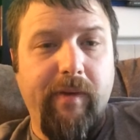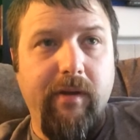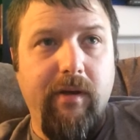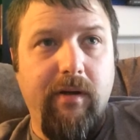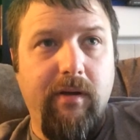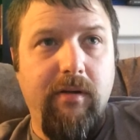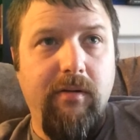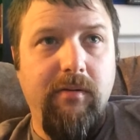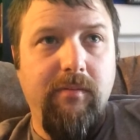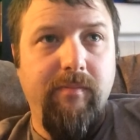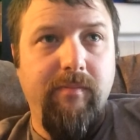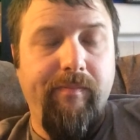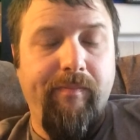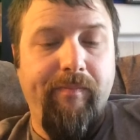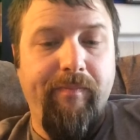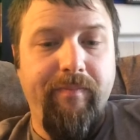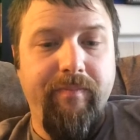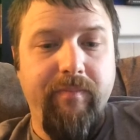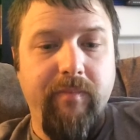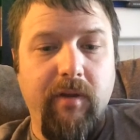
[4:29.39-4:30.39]

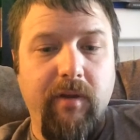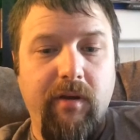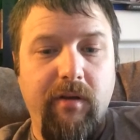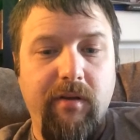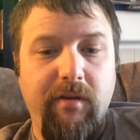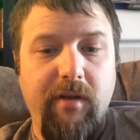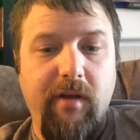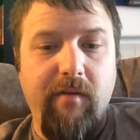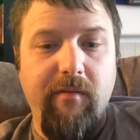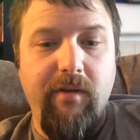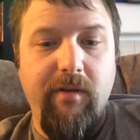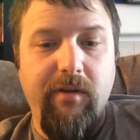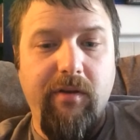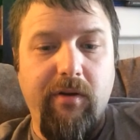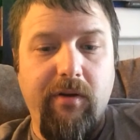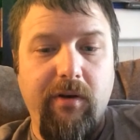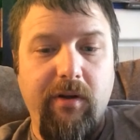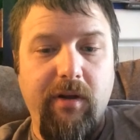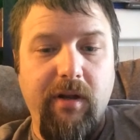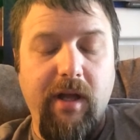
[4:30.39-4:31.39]

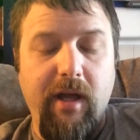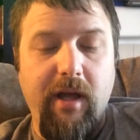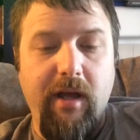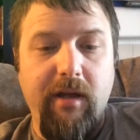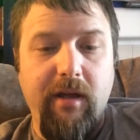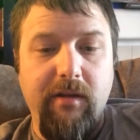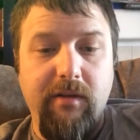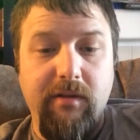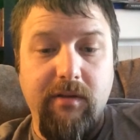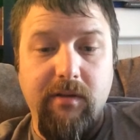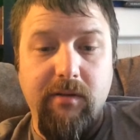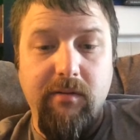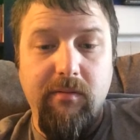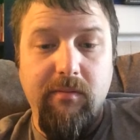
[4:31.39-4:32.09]
7:30 to 8